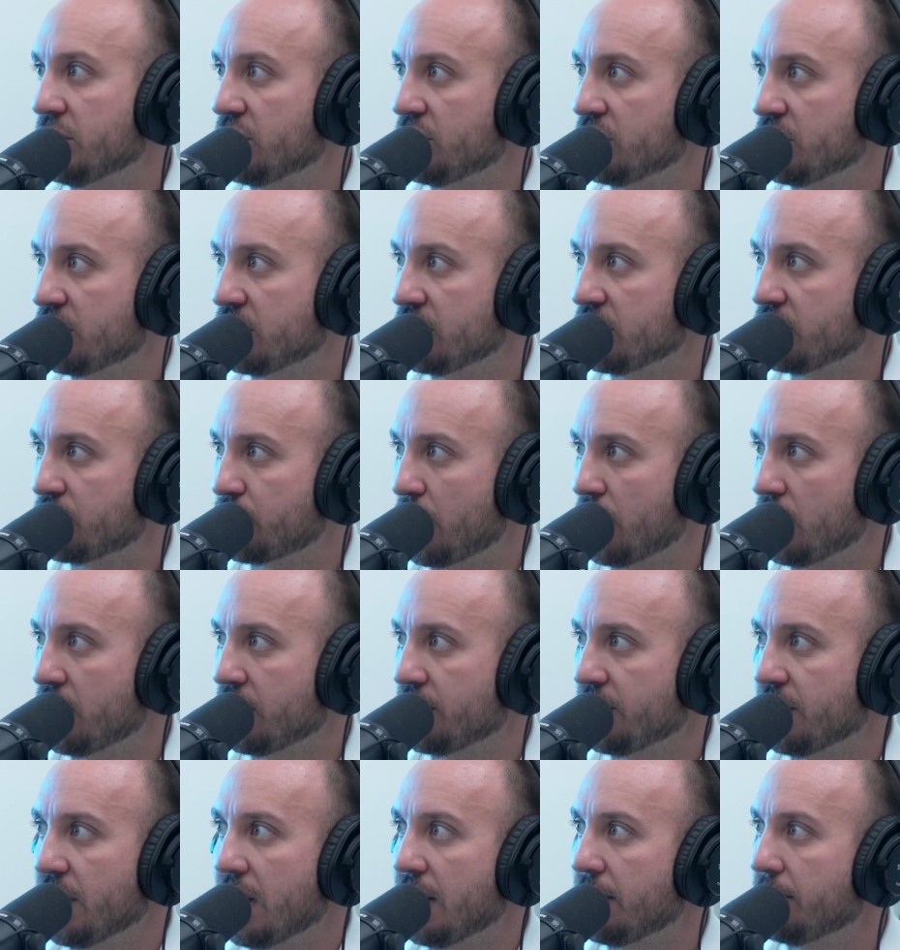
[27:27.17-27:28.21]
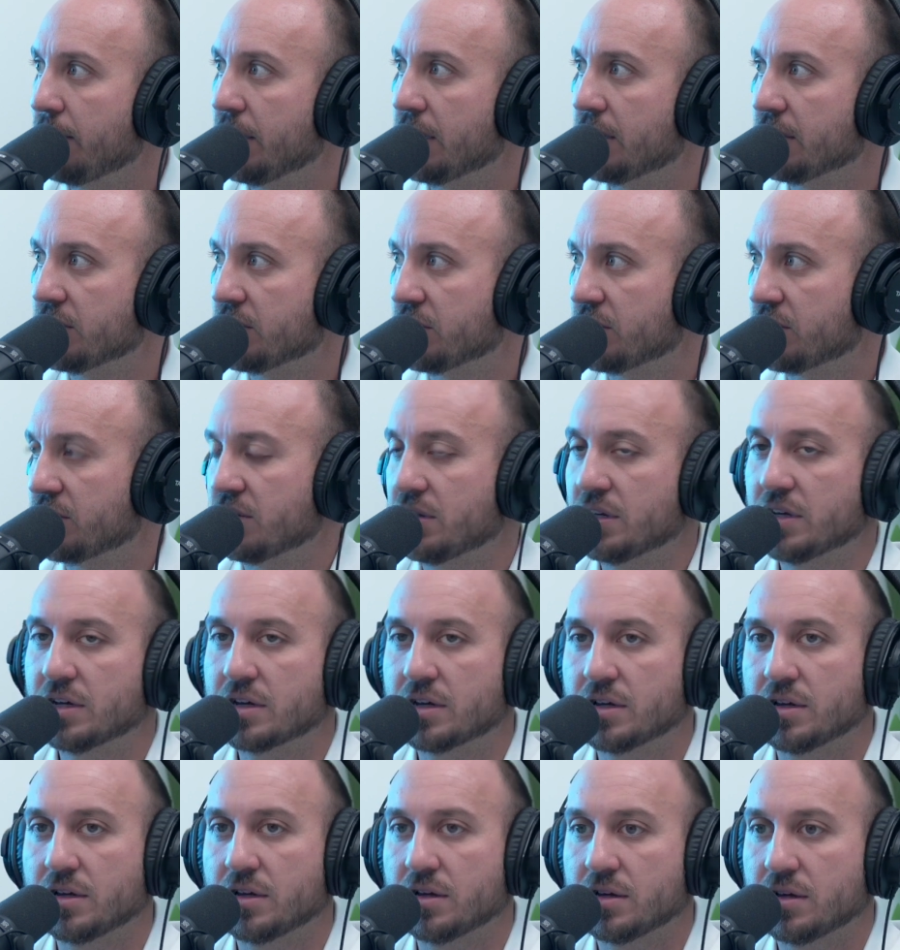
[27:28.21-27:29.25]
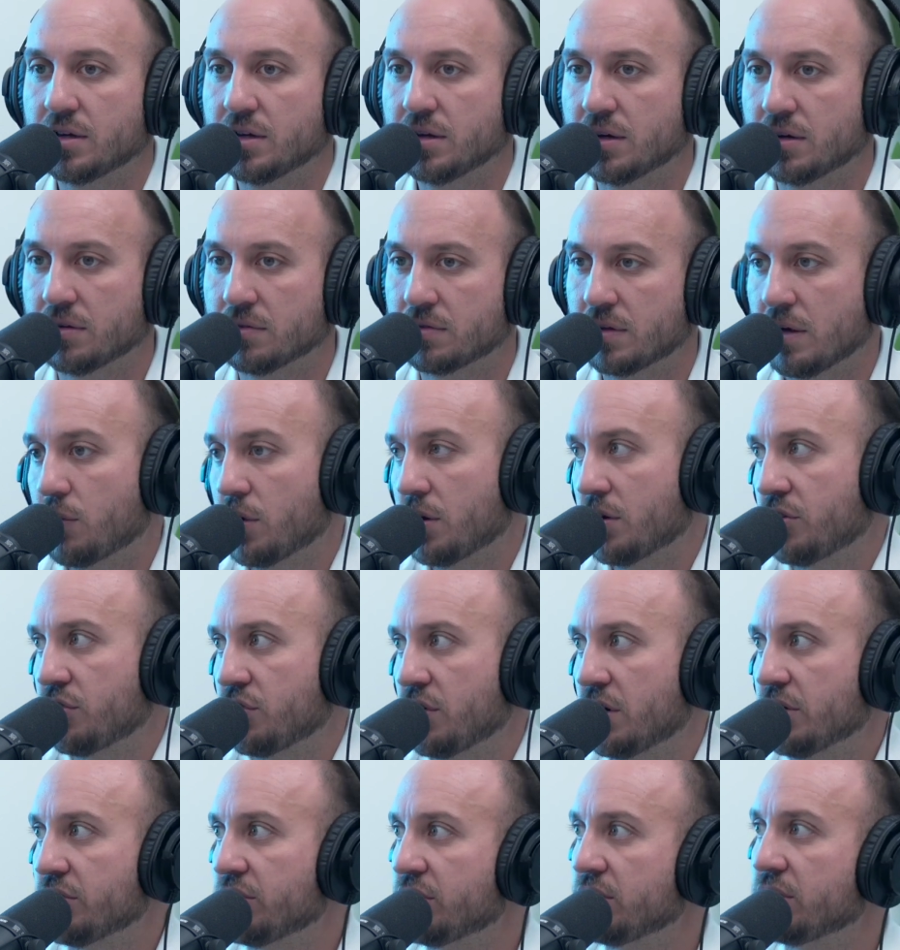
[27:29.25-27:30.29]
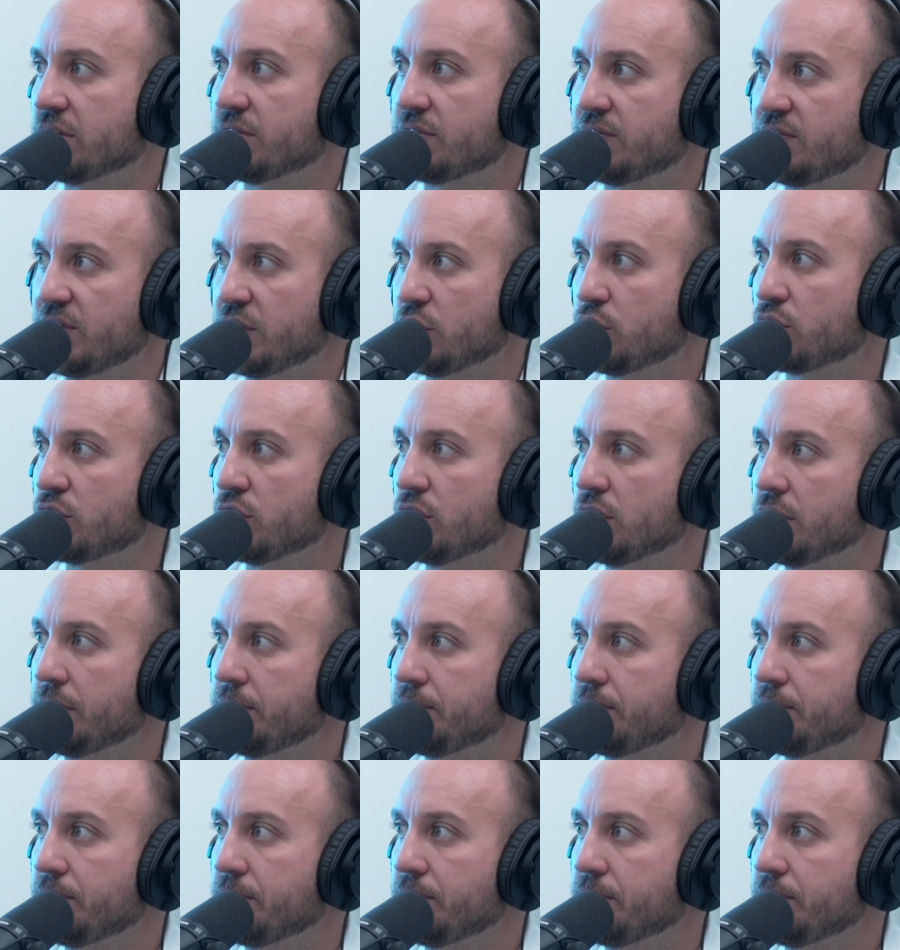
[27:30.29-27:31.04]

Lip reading: is a huge part of that, because it's like, they want to trust you and feel good.